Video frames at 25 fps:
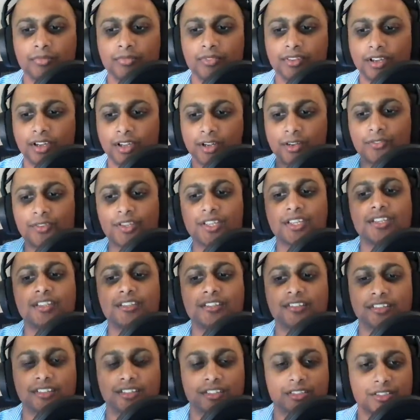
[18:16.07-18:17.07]
kind of
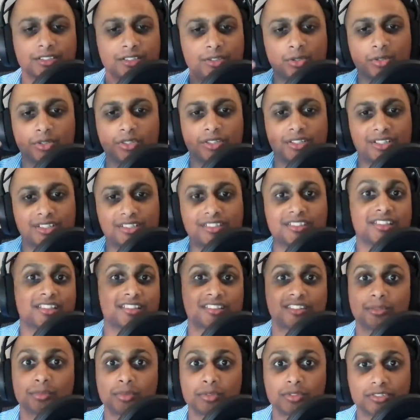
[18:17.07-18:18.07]
easier or
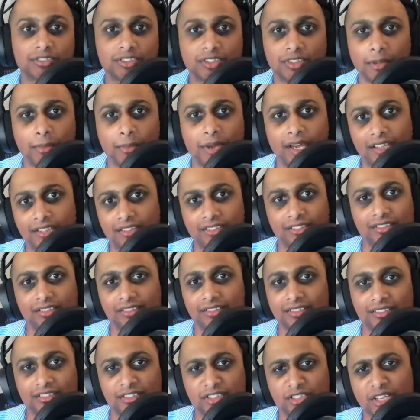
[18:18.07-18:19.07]
accessible to the masses?
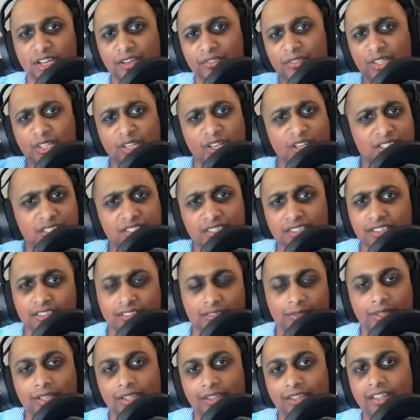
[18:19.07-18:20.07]
Do you have any ideas
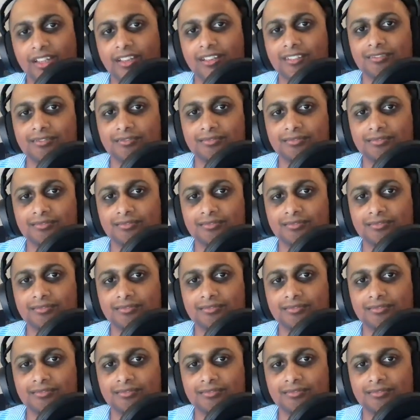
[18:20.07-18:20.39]
around that?